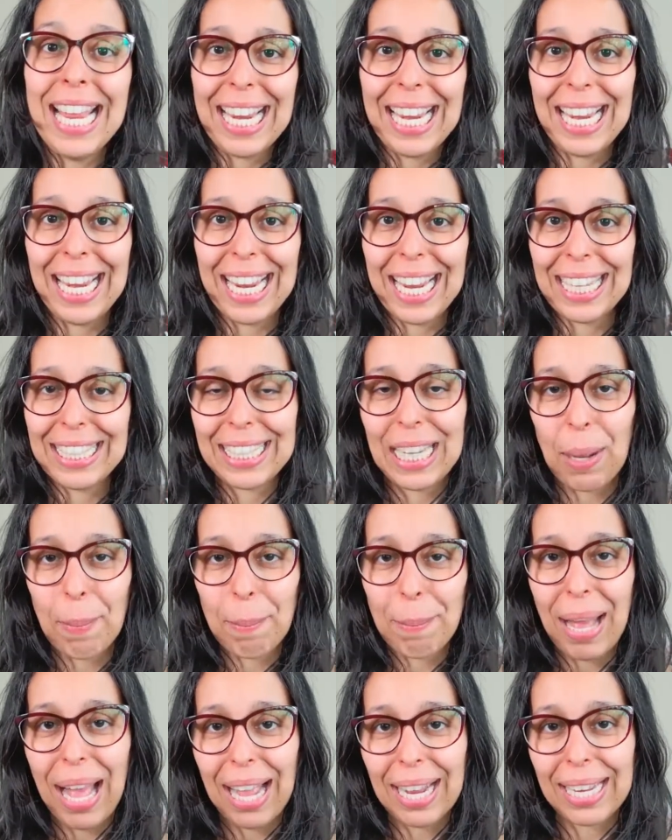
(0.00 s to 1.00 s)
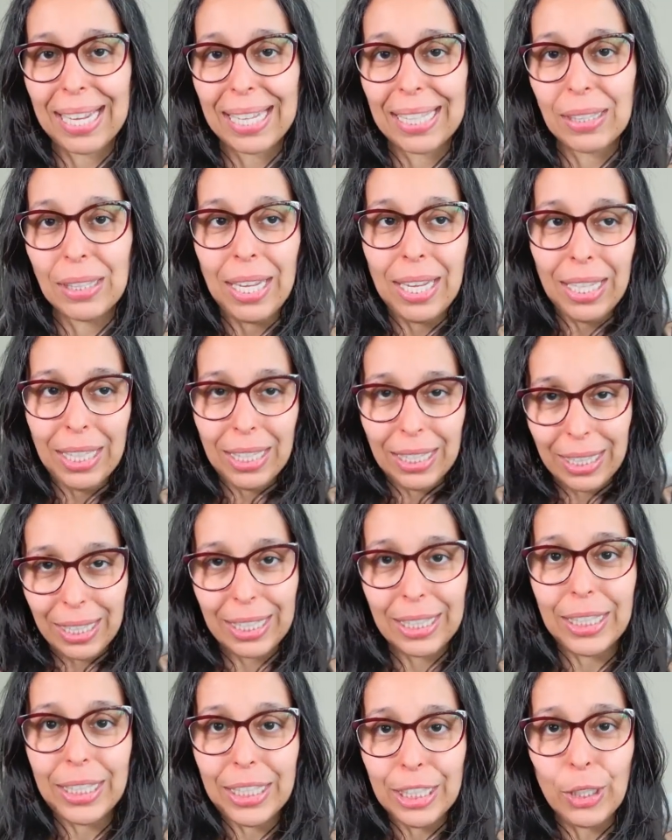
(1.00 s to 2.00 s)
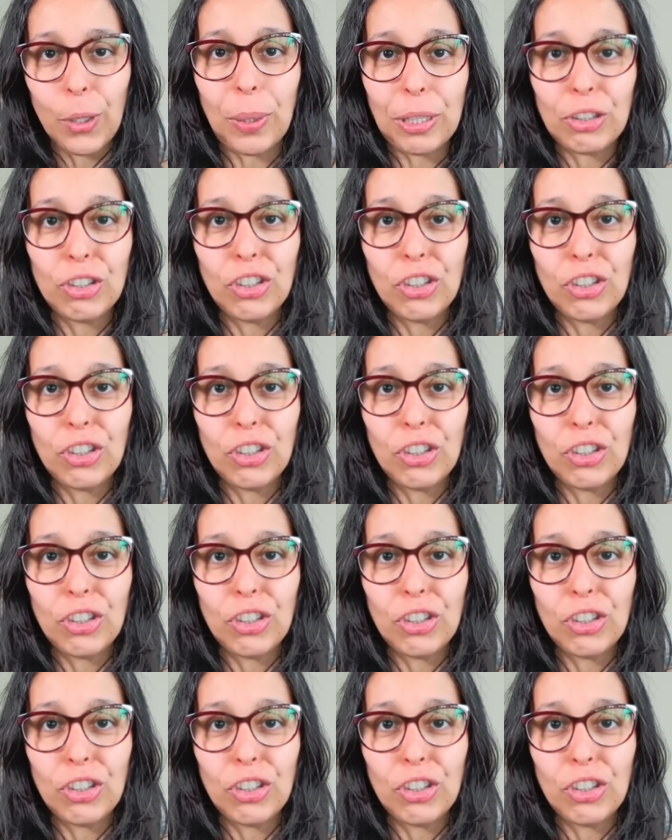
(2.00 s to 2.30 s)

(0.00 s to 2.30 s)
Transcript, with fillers: and come back and, you know, and